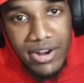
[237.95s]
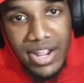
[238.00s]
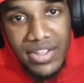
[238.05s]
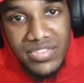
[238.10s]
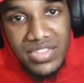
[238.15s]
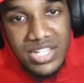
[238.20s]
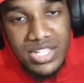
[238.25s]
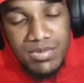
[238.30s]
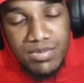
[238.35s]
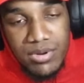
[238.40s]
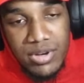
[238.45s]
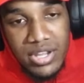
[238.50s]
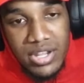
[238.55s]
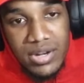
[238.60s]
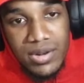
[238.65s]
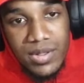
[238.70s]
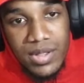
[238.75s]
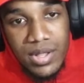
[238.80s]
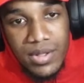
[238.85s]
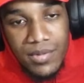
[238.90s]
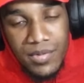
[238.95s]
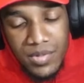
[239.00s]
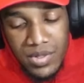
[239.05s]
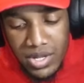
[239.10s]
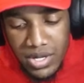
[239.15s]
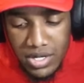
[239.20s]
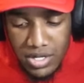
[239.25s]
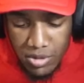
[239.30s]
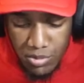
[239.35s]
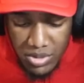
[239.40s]
At this point,
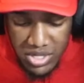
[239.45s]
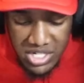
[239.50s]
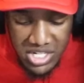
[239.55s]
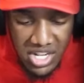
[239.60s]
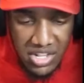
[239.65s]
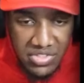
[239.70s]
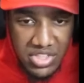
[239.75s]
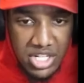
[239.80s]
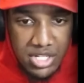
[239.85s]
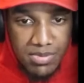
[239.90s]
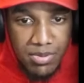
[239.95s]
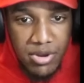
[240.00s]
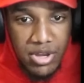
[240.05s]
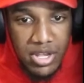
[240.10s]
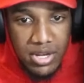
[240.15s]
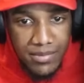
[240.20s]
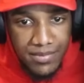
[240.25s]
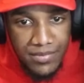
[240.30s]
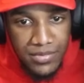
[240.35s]
Luigi, at this point,